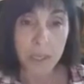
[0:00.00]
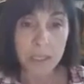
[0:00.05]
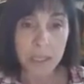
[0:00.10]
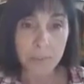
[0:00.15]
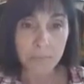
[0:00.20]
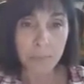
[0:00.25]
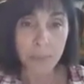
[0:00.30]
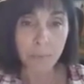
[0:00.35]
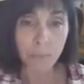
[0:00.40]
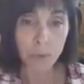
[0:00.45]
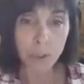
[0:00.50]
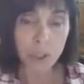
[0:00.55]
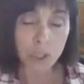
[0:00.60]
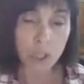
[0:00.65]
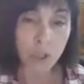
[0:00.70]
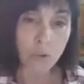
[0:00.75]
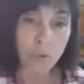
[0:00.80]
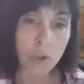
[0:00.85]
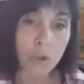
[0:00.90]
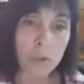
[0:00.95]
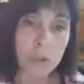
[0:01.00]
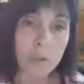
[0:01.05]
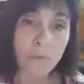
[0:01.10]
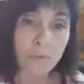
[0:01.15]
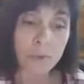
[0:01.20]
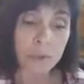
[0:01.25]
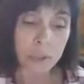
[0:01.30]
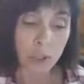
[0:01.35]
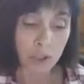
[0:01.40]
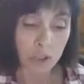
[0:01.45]
Tip number 2, use it
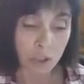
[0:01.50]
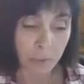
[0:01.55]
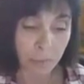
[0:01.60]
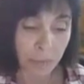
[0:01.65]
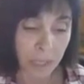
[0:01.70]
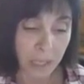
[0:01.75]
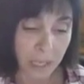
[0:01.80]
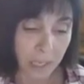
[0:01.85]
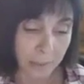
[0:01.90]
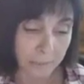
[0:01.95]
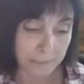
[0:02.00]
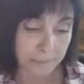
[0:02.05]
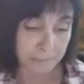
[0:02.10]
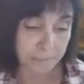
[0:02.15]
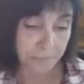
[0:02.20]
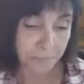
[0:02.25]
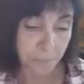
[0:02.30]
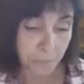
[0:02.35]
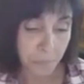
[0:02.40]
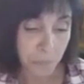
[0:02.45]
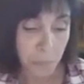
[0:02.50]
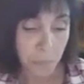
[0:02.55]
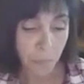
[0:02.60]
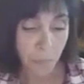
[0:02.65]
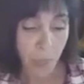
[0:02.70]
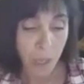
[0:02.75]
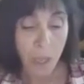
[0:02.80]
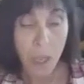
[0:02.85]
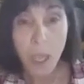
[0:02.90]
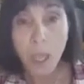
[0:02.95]
for social media.
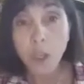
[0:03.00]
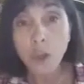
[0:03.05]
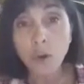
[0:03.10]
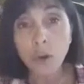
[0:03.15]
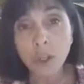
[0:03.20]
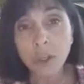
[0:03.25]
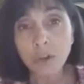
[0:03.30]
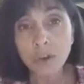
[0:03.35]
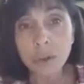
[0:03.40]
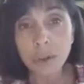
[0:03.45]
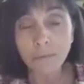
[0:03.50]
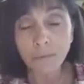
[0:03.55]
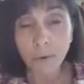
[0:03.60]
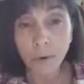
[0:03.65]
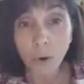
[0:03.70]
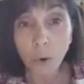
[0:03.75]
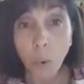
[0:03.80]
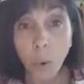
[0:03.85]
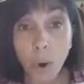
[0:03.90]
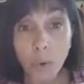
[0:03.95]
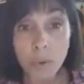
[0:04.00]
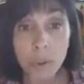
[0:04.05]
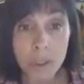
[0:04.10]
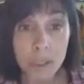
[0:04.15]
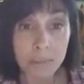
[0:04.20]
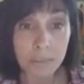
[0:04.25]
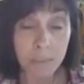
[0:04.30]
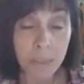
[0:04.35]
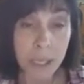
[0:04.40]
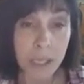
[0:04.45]
You can use it for
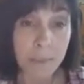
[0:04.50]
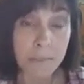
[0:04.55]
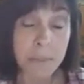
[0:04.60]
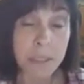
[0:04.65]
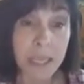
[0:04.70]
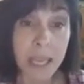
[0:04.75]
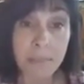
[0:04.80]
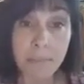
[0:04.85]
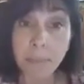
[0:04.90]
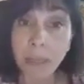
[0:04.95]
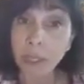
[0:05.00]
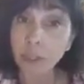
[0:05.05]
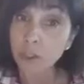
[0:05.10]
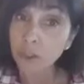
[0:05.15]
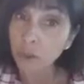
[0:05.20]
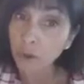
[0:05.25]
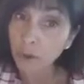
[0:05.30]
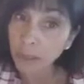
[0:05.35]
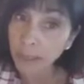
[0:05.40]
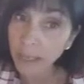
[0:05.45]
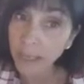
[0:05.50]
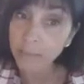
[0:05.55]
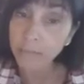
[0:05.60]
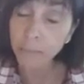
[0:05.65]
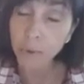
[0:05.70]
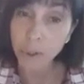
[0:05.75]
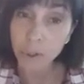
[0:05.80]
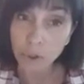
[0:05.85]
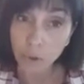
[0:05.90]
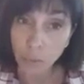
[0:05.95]
quotes and memes, and make sure, again,
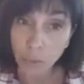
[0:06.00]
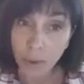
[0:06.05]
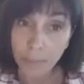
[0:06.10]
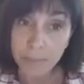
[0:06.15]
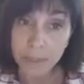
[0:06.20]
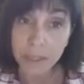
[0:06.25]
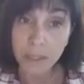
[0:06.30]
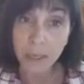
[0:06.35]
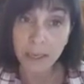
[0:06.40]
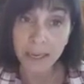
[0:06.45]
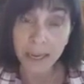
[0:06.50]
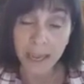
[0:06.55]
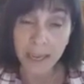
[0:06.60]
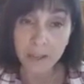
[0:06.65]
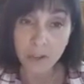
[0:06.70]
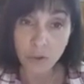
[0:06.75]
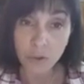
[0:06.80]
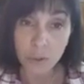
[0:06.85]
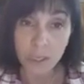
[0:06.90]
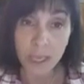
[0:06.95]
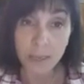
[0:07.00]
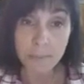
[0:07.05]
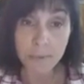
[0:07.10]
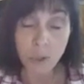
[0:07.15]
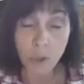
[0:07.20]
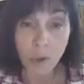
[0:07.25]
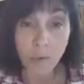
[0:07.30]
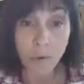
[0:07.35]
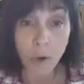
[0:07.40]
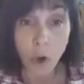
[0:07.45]
put your website and your name
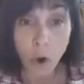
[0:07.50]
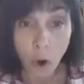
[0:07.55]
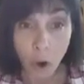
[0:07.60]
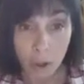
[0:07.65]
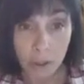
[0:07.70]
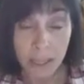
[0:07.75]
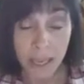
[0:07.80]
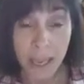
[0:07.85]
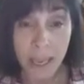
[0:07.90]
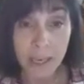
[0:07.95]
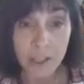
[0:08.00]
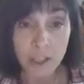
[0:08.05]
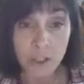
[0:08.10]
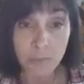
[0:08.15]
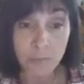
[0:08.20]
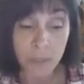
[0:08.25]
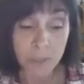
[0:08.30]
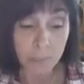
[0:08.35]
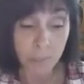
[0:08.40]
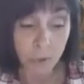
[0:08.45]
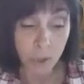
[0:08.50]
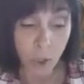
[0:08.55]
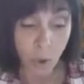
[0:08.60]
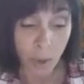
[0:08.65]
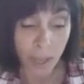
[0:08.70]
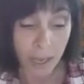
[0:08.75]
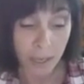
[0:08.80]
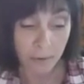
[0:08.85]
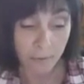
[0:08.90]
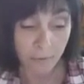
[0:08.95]
so you have a call to action. People know
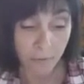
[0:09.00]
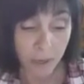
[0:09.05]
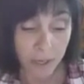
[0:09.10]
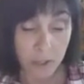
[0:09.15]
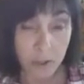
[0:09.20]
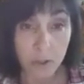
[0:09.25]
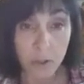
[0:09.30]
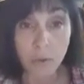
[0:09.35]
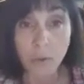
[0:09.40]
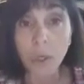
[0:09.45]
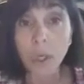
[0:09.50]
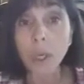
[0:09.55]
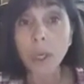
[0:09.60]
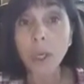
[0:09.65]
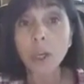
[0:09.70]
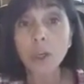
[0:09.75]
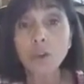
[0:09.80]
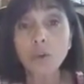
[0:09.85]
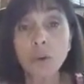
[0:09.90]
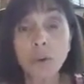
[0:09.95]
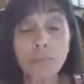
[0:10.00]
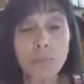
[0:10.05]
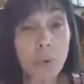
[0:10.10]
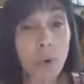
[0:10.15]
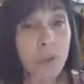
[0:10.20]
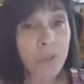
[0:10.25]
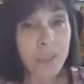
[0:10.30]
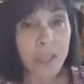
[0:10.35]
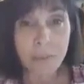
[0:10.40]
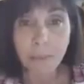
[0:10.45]
how to find you. You can
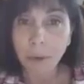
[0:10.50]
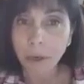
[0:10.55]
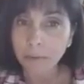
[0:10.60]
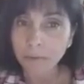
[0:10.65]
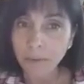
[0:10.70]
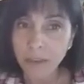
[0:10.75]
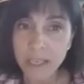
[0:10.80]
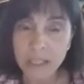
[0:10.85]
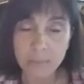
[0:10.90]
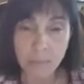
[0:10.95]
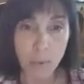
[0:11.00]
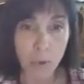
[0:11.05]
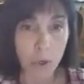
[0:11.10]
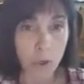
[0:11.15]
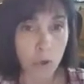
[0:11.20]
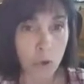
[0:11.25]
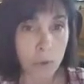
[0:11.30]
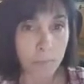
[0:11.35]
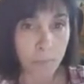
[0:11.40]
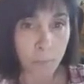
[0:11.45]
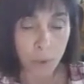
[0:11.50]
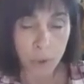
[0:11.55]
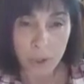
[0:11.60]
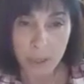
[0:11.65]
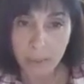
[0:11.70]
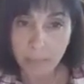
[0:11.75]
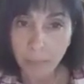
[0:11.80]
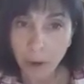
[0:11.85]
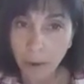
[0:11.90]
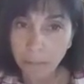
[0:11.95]
put them on Facebook. You can put
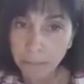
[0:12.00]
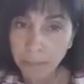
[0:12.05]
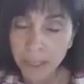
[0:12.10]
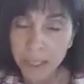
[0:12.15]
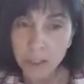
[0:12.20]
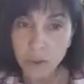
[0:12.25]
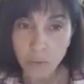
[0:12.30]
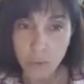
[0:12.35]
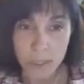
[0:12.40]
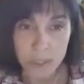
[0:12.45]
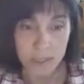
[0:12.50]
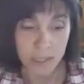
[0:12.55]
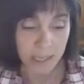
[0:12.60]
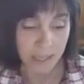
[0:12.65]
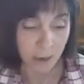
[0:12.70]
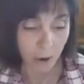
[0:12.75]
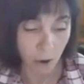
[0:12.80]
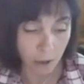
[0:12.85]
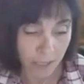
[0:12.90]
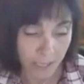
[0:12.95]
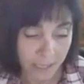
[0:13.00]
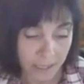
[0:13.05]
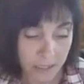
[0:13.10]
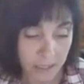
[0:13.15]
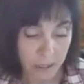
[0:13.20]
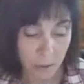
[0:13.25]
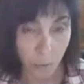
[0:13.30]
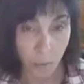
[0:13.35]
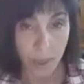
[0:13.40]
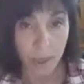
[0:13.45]
them on Pinterest and on
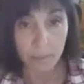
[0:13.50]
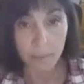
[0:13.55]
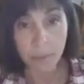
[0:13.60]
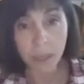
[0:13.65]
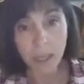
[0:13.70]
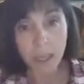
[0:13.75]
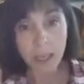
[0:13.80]
Instagram.